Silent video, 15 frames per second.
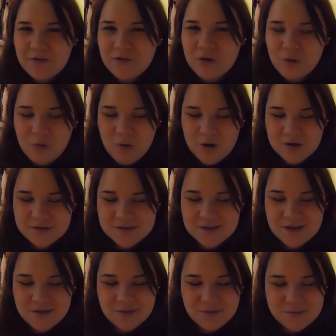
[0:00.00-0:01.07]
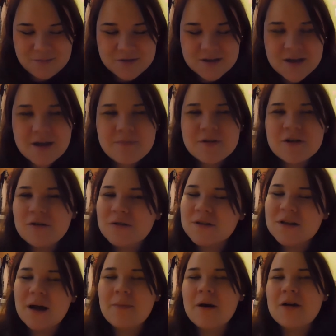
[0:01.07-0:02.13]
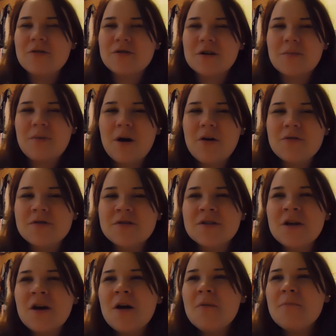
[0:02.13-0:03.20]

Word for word: of course, at 3 p.m, you know, the time I usually post,